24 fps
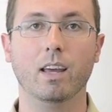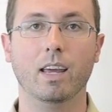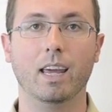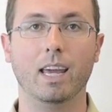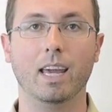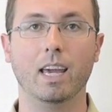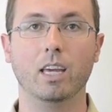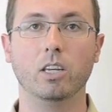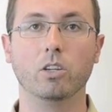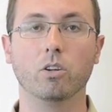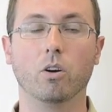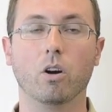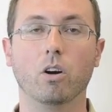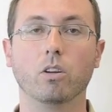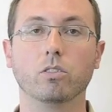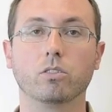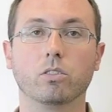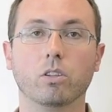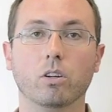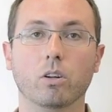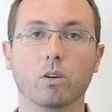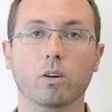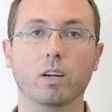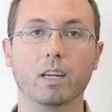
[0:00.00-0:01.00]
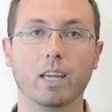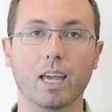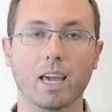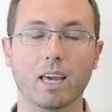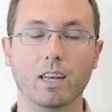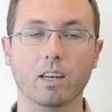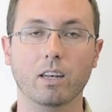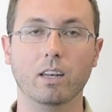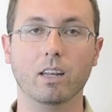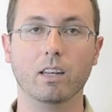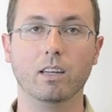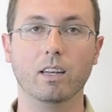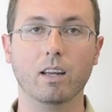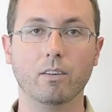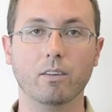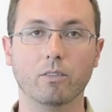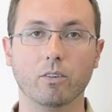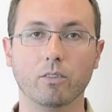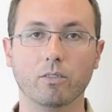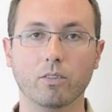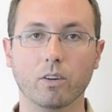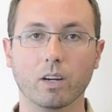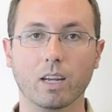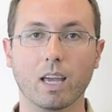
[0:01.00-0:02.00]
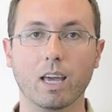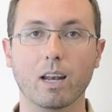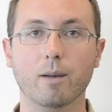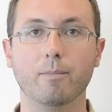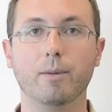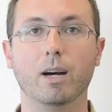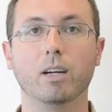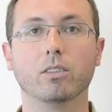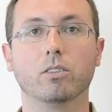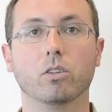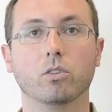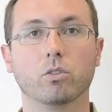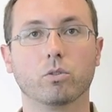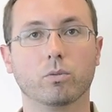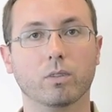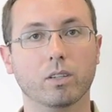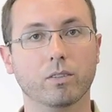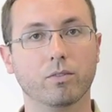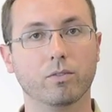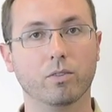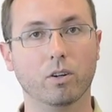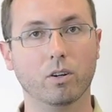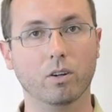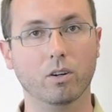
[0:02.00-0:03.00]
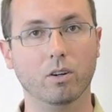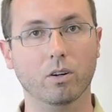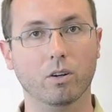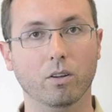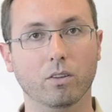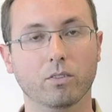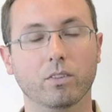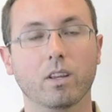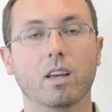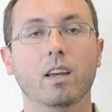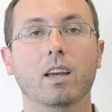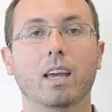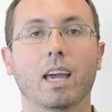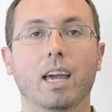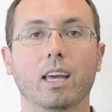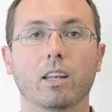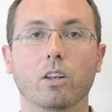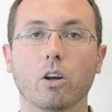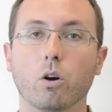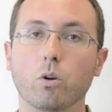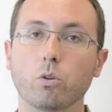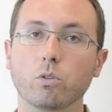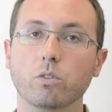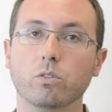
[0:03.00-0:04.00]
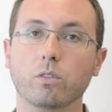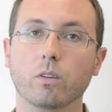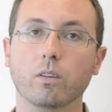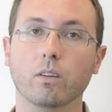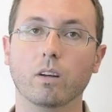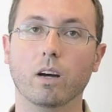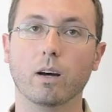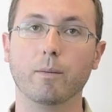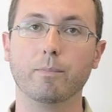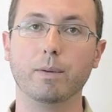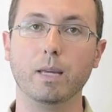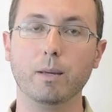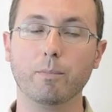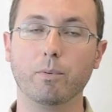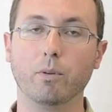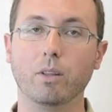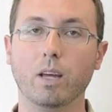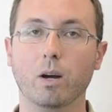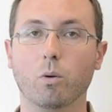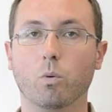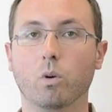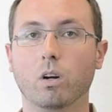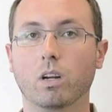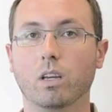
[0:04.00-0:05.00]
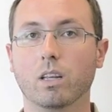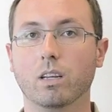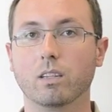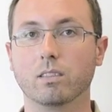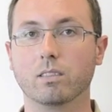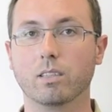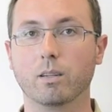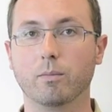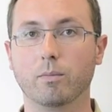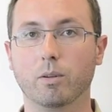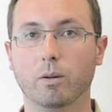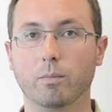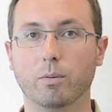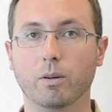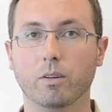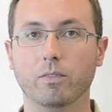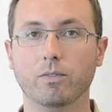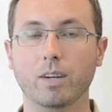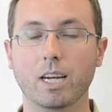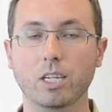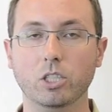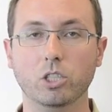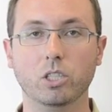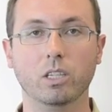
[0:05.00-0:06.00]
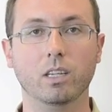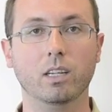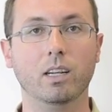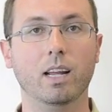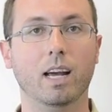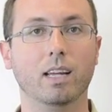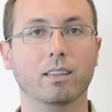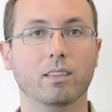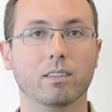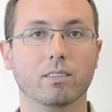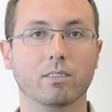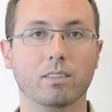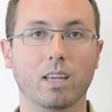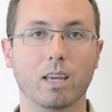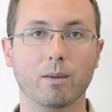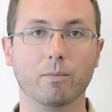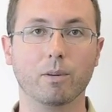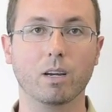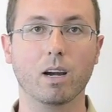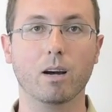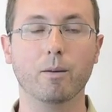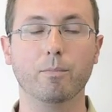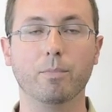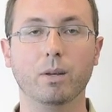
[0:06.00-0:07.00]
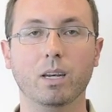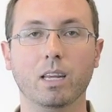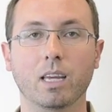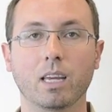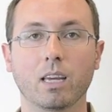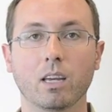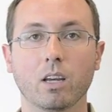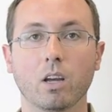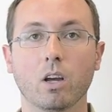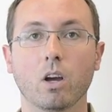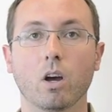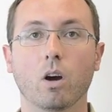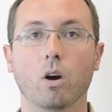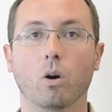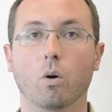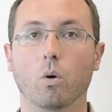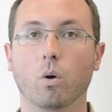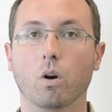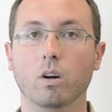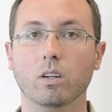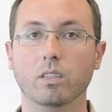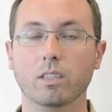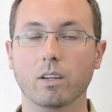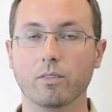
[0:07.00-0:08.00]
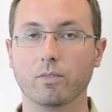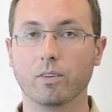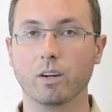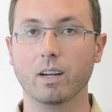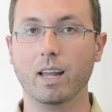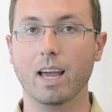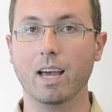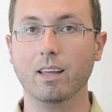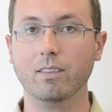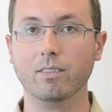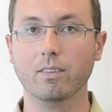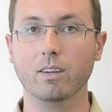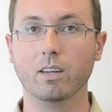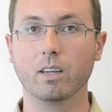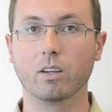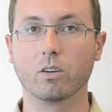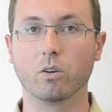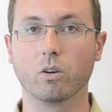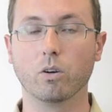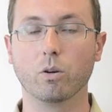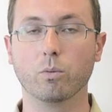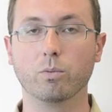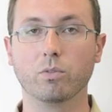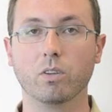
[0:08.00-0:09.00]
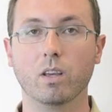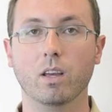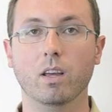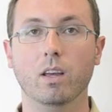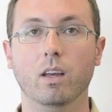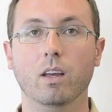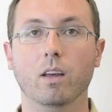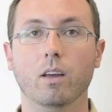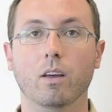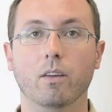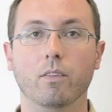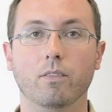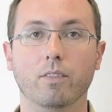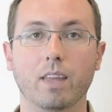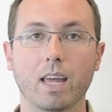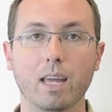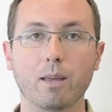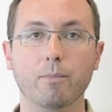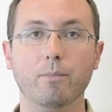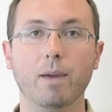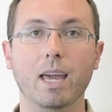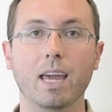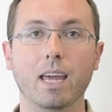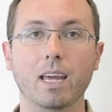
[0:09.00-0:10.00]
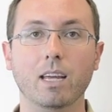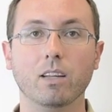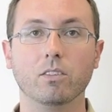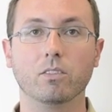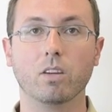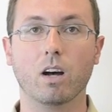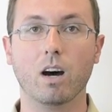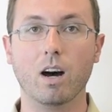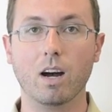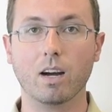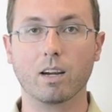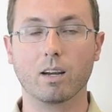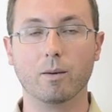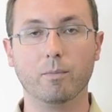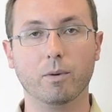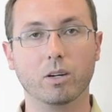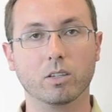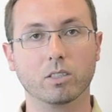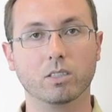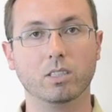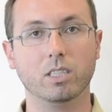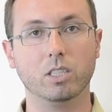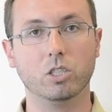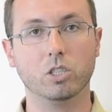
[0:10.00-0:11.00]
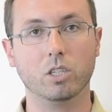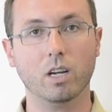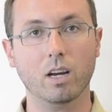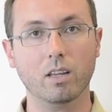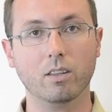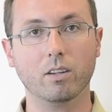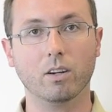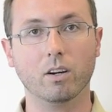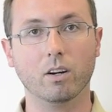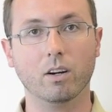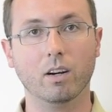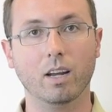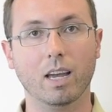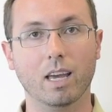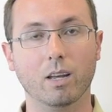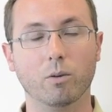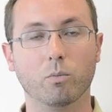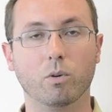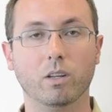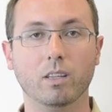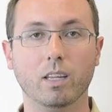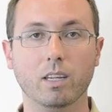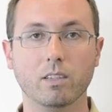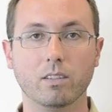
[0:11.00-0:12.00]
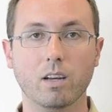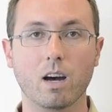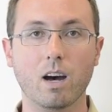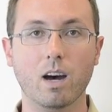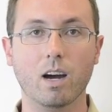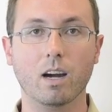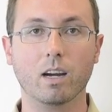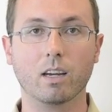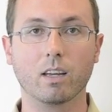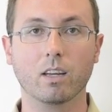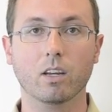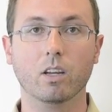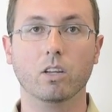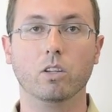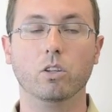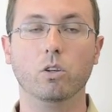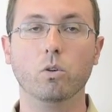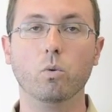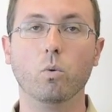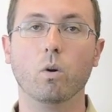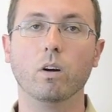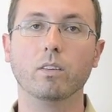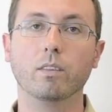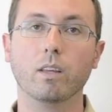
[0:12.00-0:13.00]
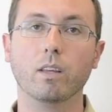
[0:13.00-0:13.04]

And you're also, again, never forget about those referrals. And those people that work in a similar profession at the same company or different ethnic groups, they may talk amongst each other, and when they talk, you want